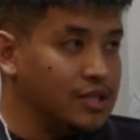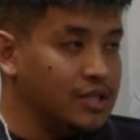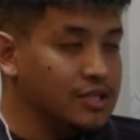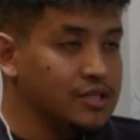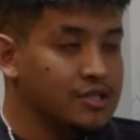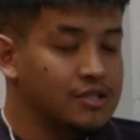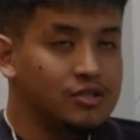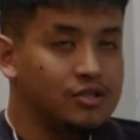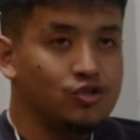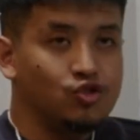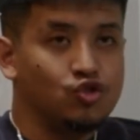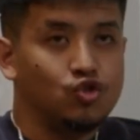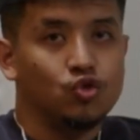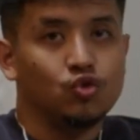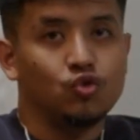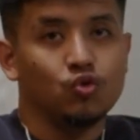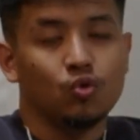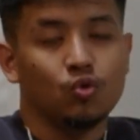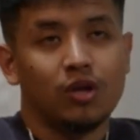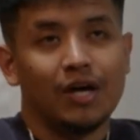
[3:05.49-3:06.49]
Is do
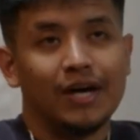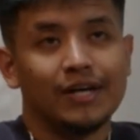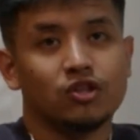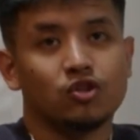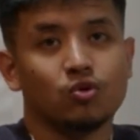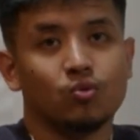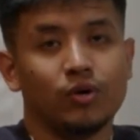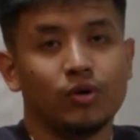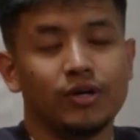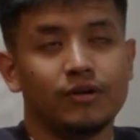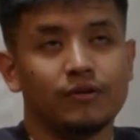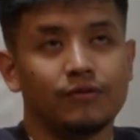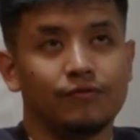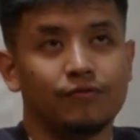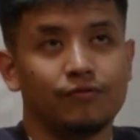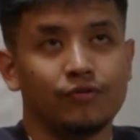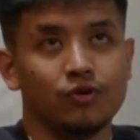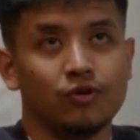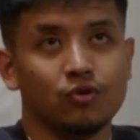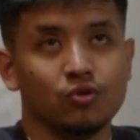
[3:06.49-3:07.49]
you like the way it
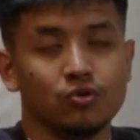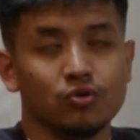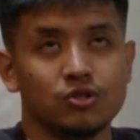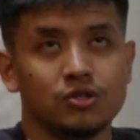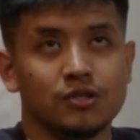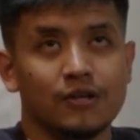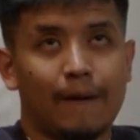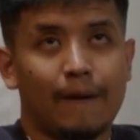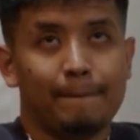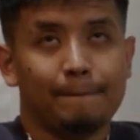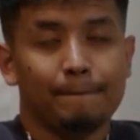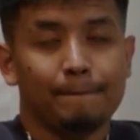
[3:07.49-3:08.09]
feels?